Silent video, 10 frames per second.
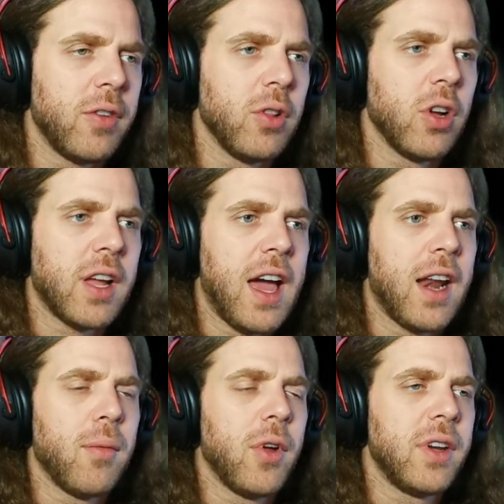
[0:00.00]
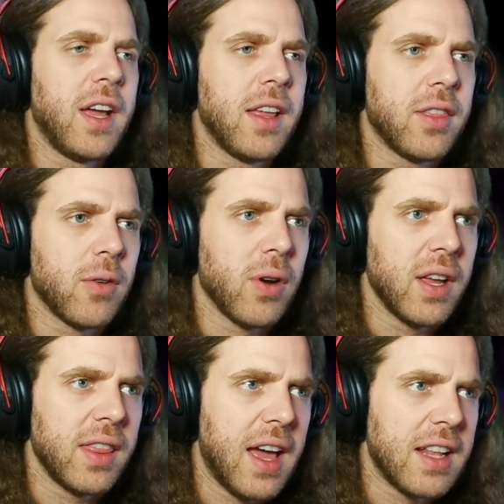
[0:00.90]
you look at him on day
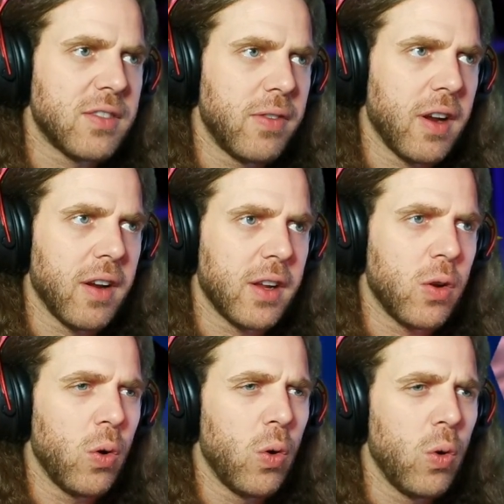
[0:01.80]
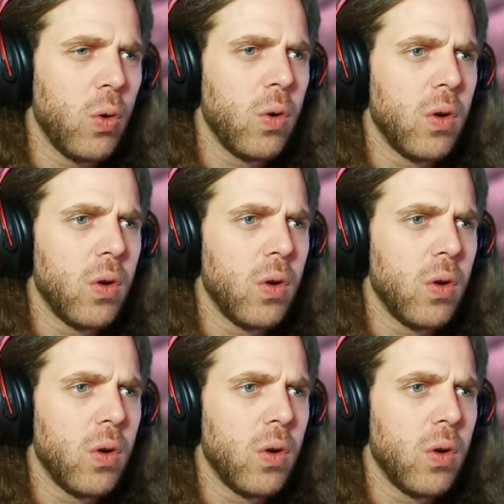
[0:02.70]
3. That's very cool.